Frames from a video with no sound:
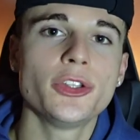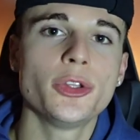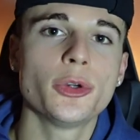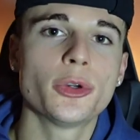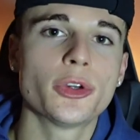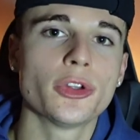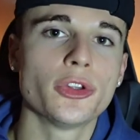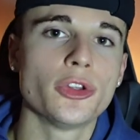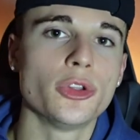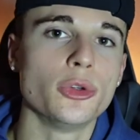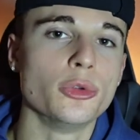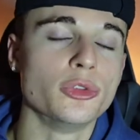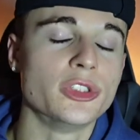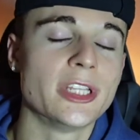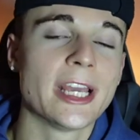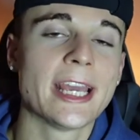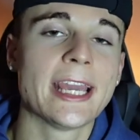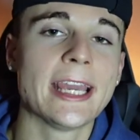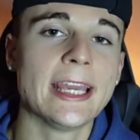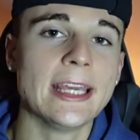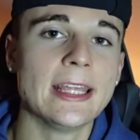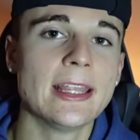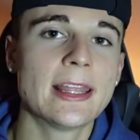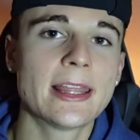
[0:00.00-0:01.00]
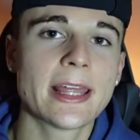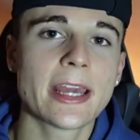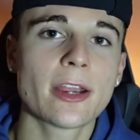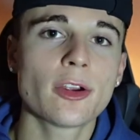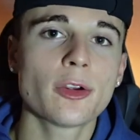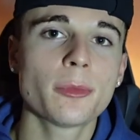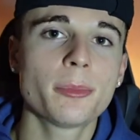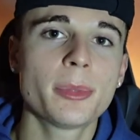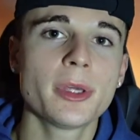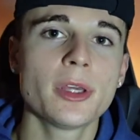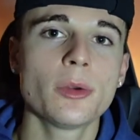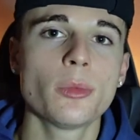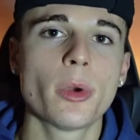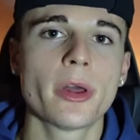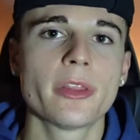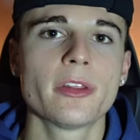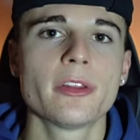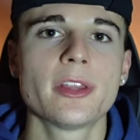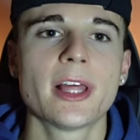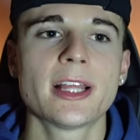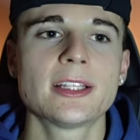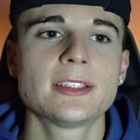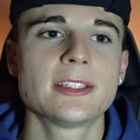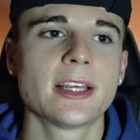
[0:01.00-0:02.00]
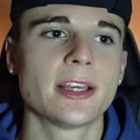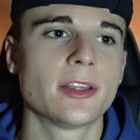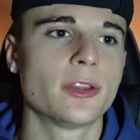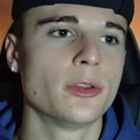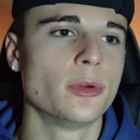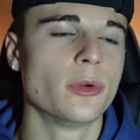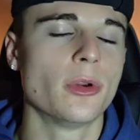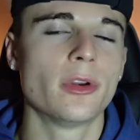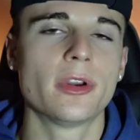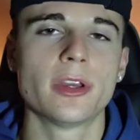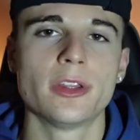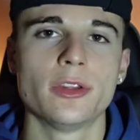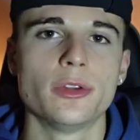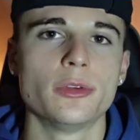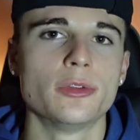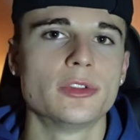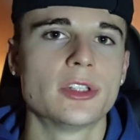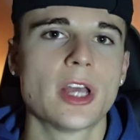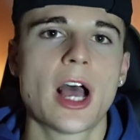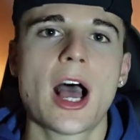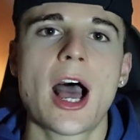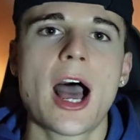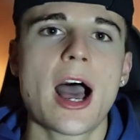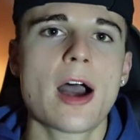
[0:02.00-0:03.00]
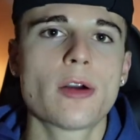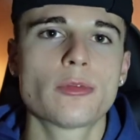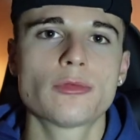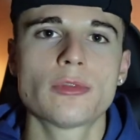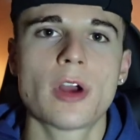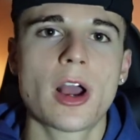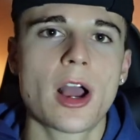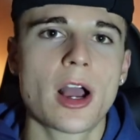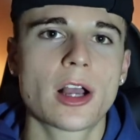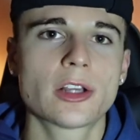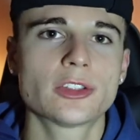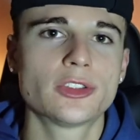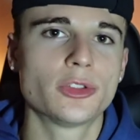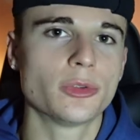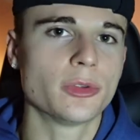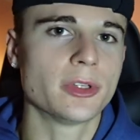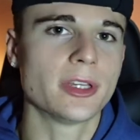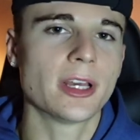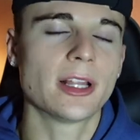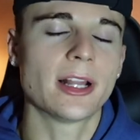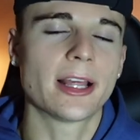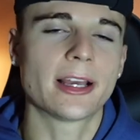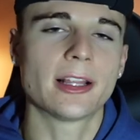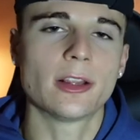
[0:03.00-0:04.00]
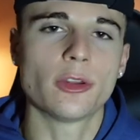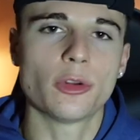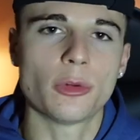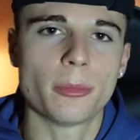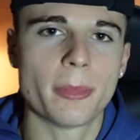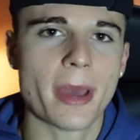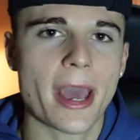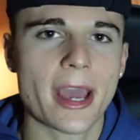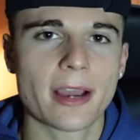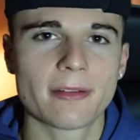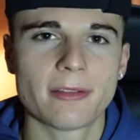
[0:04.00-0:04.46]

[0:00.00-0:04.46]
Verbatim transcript: you could use heat therapy, whether that's like you can use hot rocks. You can get like a little bag